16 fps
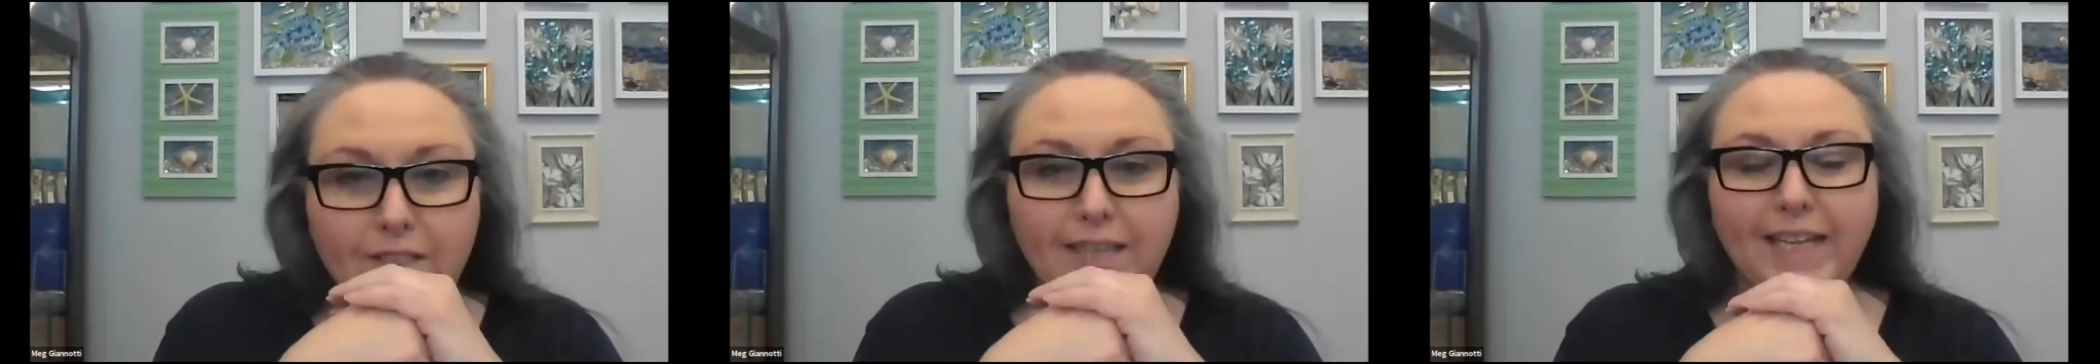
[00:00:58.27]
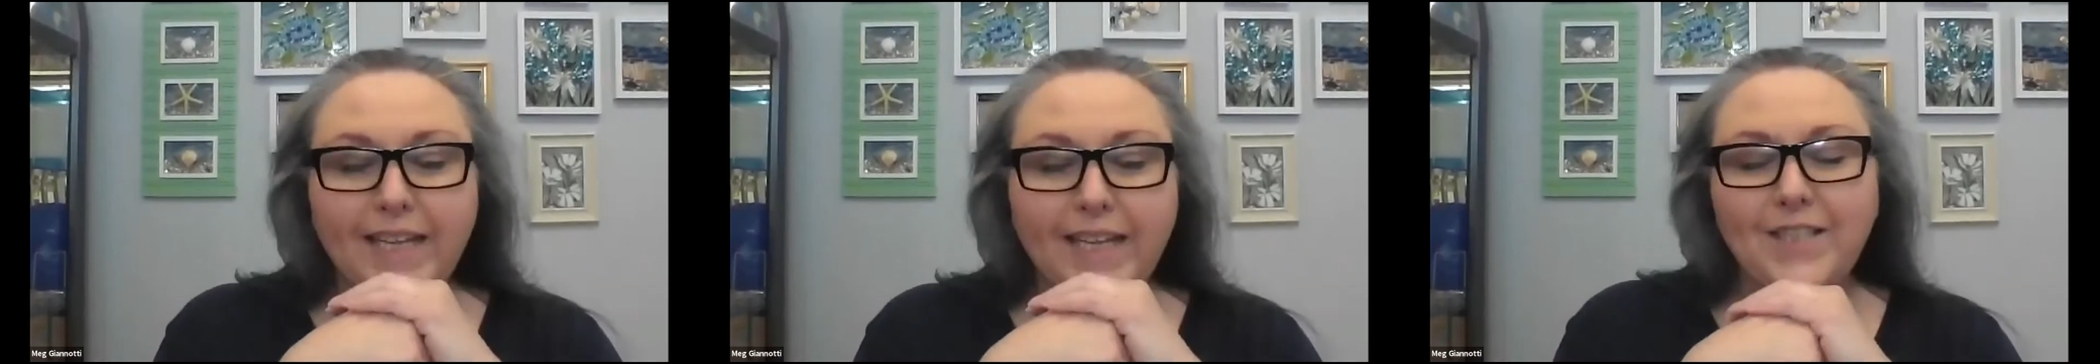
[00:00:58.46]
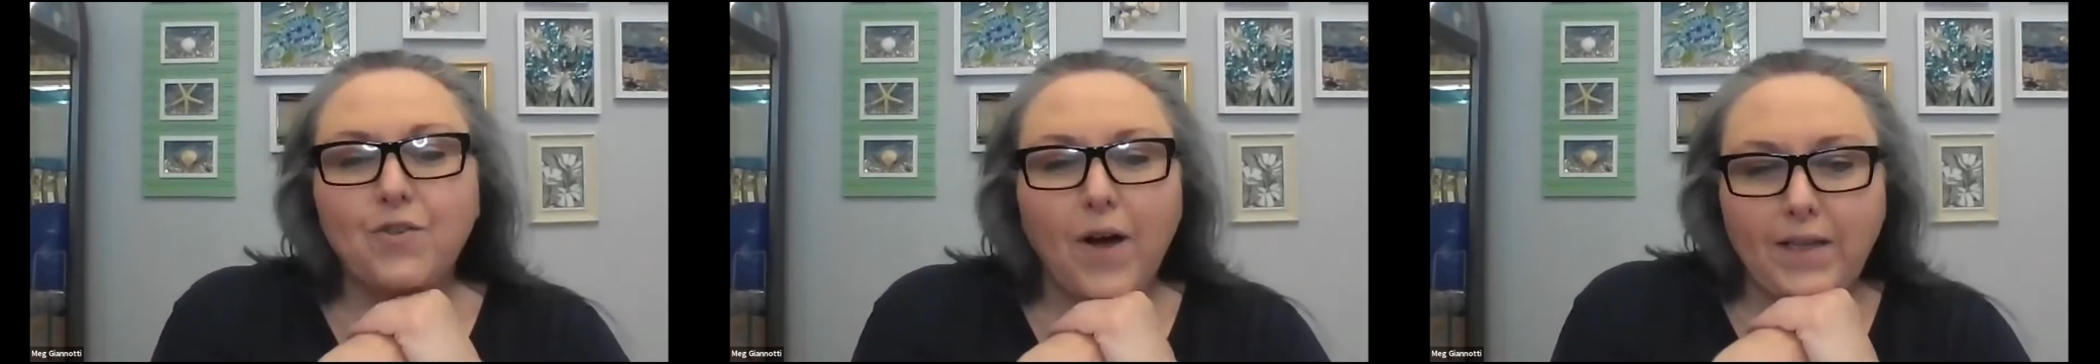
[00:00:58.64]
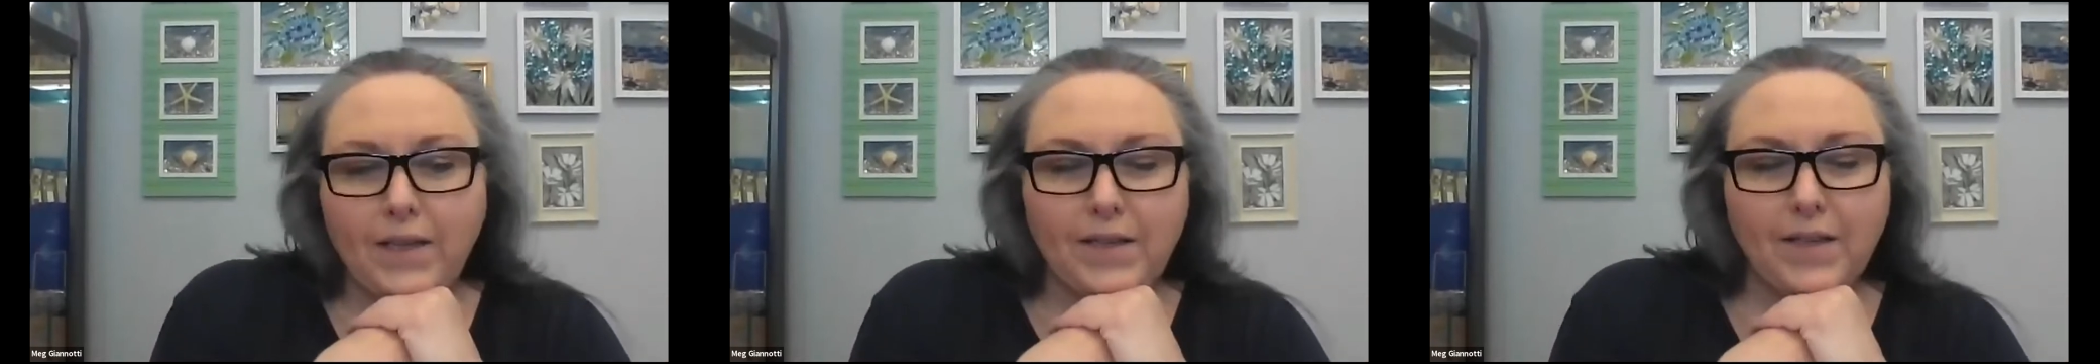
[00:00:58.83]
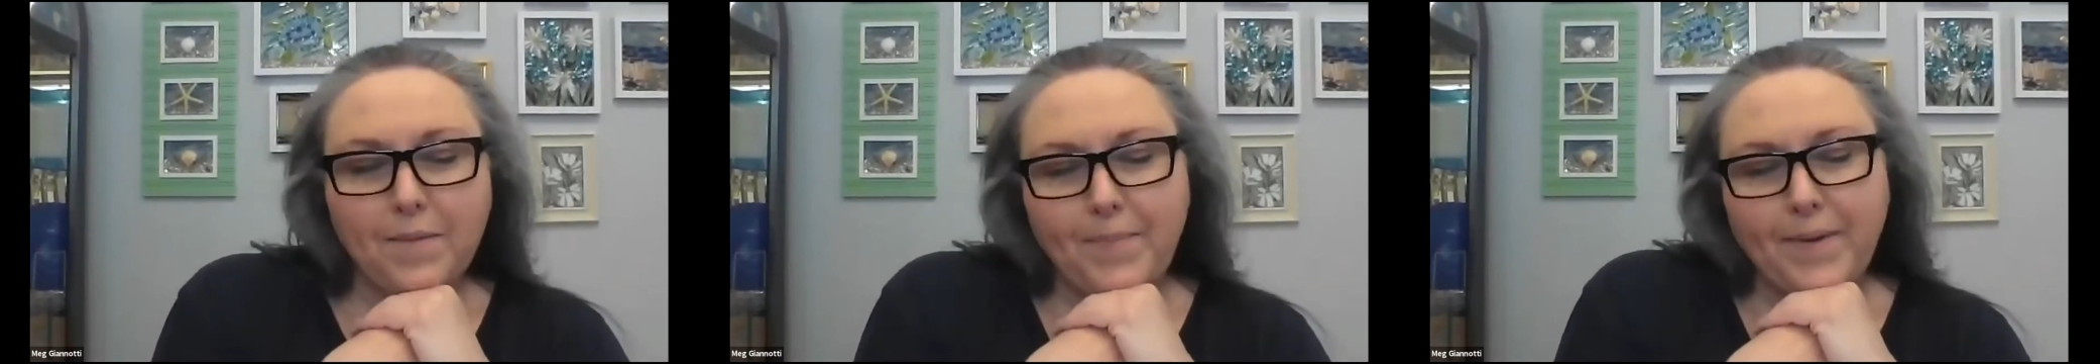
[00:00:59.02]
talk a
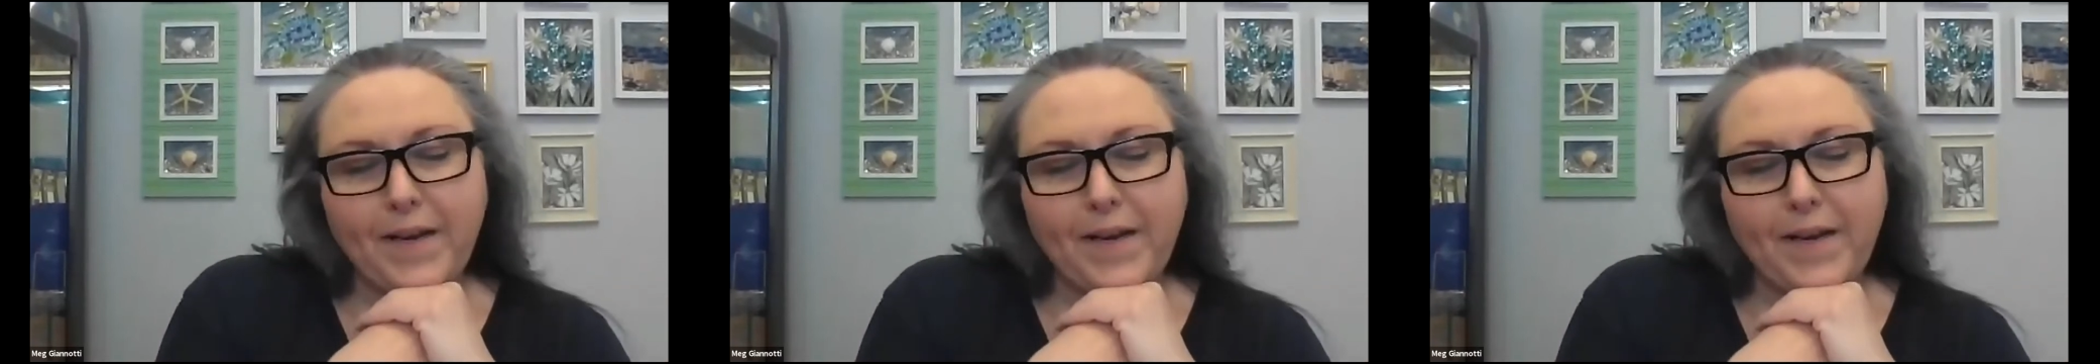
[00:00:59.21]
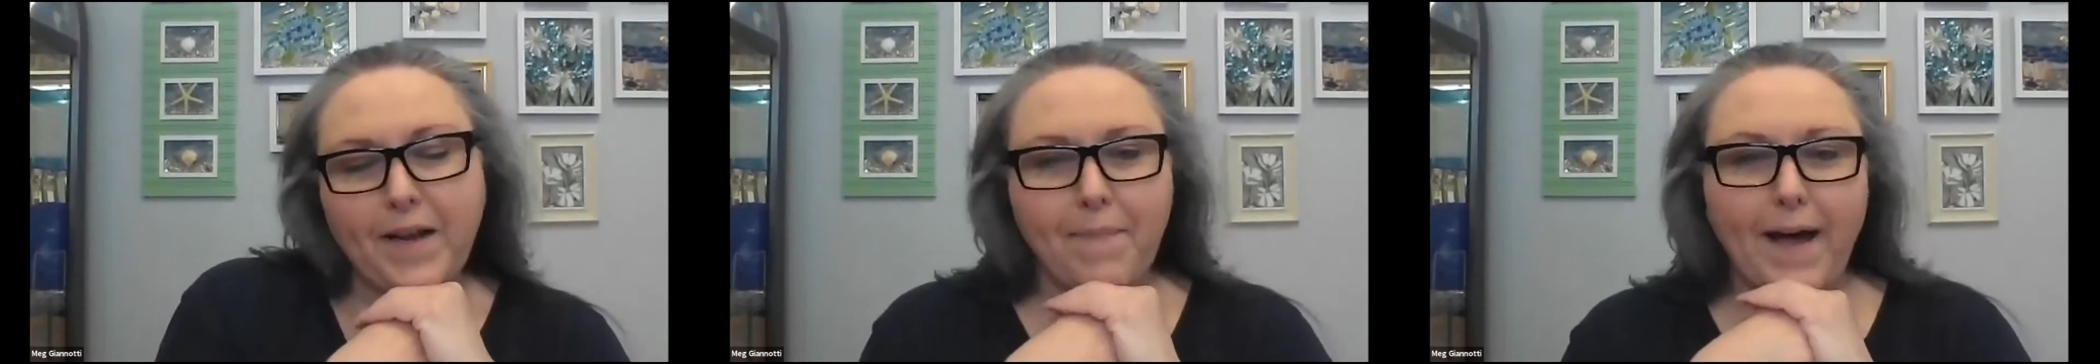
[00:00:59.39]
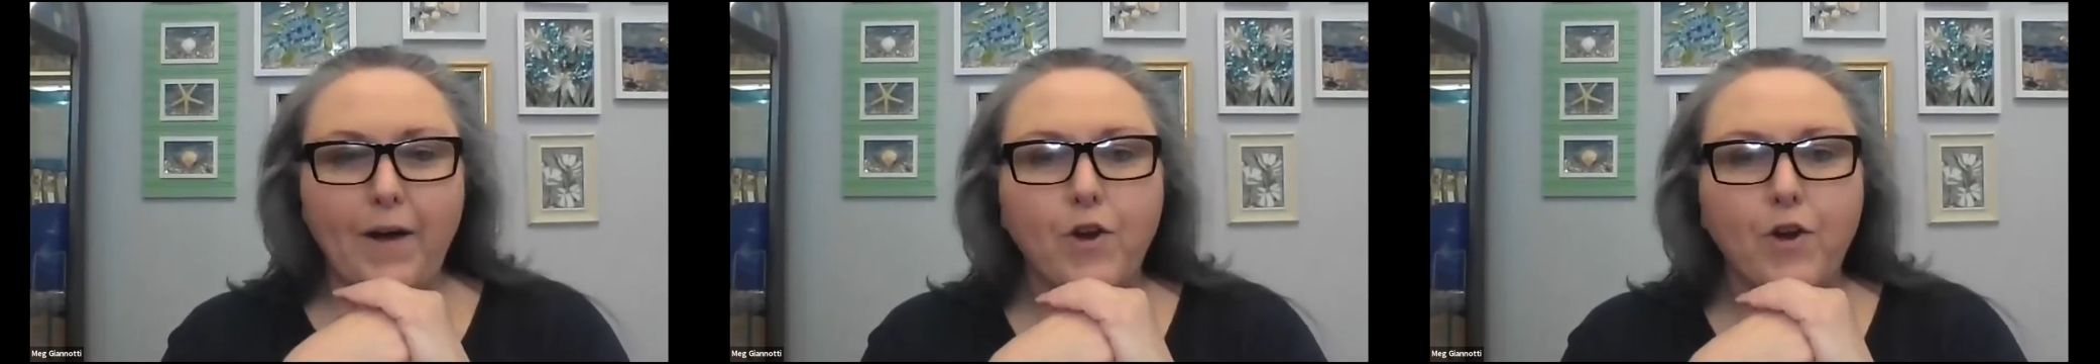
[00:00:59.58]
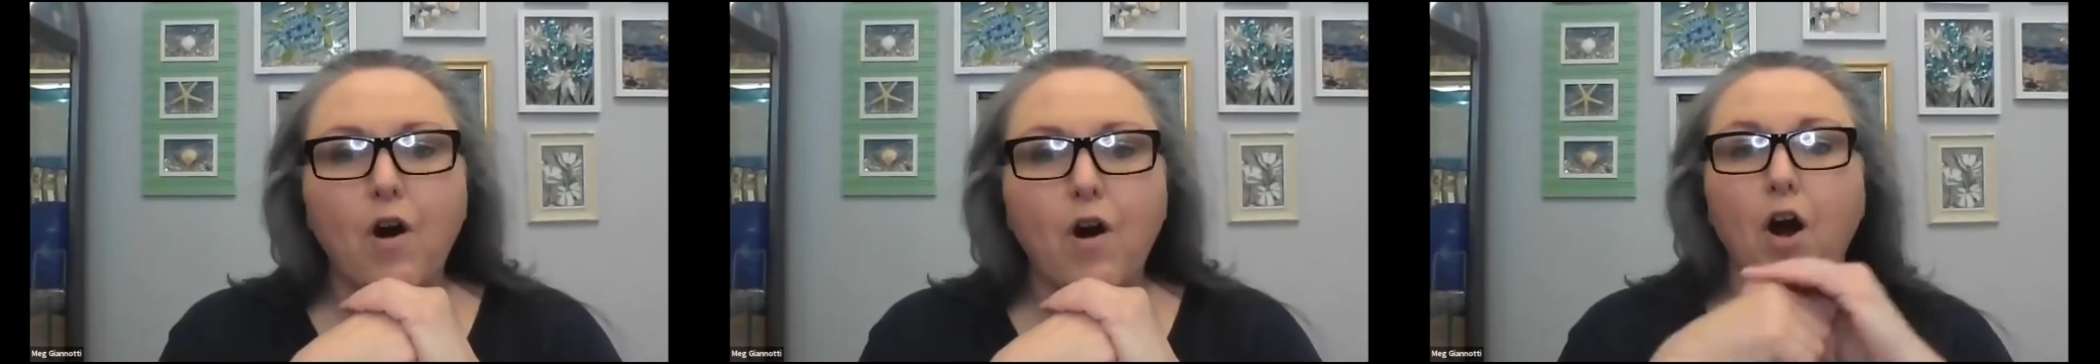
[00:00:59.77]
little bit about your